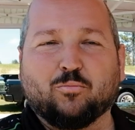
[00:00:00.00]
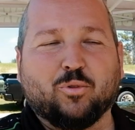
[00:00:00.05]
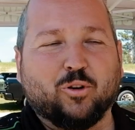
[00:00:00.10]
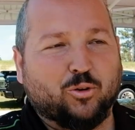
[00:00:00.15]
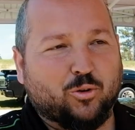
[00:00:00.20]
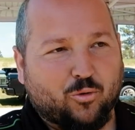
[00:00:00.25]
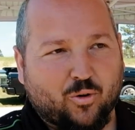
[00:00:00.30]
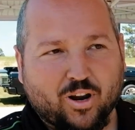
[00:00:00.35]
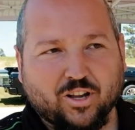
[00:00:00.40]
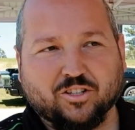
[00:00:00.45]

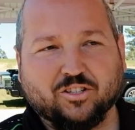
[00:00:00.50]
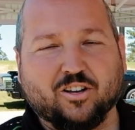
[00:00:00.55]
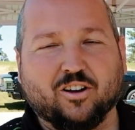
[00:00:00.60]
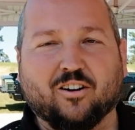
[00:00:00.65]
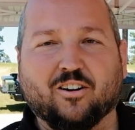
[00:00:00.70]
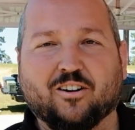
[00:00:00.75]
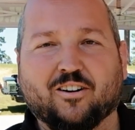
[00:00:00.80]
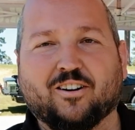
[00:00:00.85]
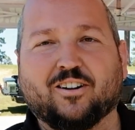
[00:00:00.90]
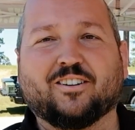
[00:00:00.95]
build a race
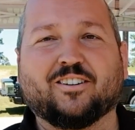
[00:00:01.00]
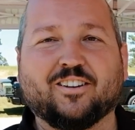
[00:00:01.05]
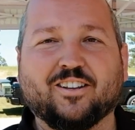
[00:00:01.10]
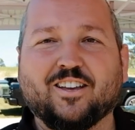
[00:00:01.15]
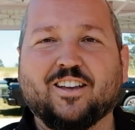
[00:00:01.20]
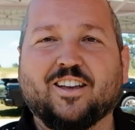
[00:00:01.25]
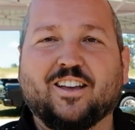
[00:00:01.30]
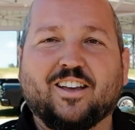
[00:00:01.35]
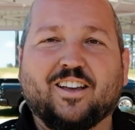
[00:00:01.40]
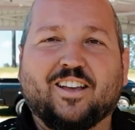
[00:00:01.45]
car, and
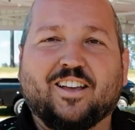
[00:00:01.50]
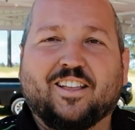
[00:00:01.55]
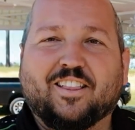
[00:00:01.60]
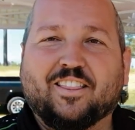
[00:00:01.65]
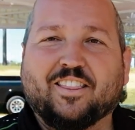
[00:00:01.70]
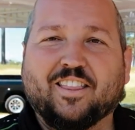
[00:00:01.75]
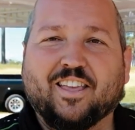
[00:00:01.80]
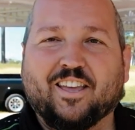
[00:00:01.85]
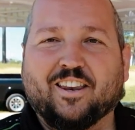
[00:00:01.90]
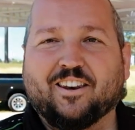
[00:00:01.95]

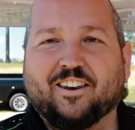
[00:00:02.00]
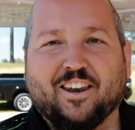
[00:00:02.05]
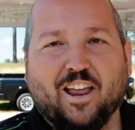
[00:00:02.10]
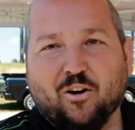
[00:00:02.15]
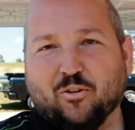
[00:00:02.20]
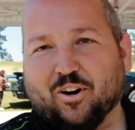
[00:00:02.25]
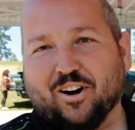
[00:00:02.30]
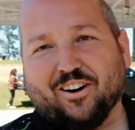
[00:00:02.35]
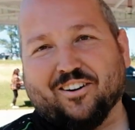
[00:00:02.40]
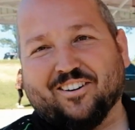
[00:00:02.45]
then
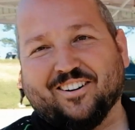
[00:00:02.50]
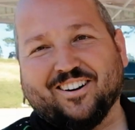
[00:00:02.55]
now we're here.